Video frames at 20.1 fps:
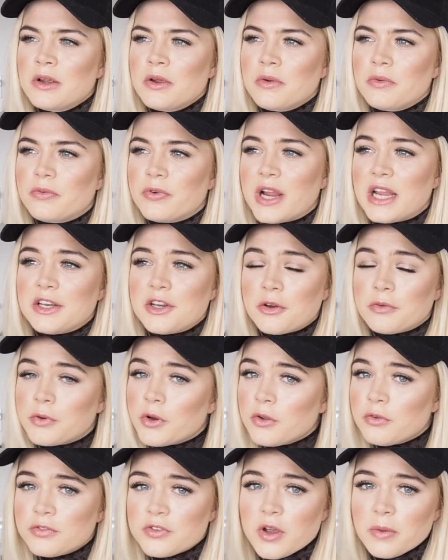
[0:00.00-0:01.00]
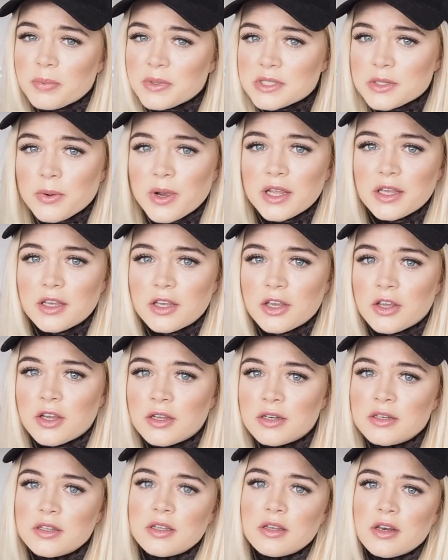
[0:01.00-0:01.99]
Radio Rooftop is quite
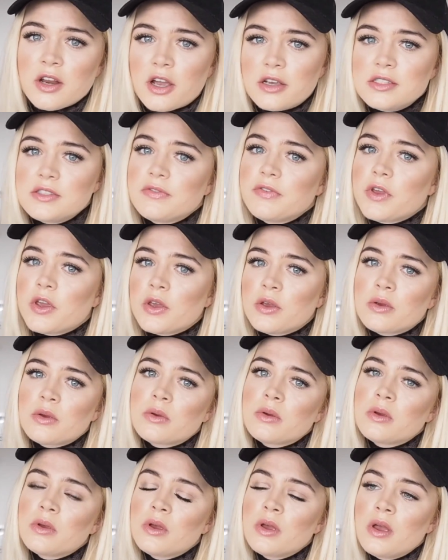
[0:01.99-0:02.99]
good, nice view.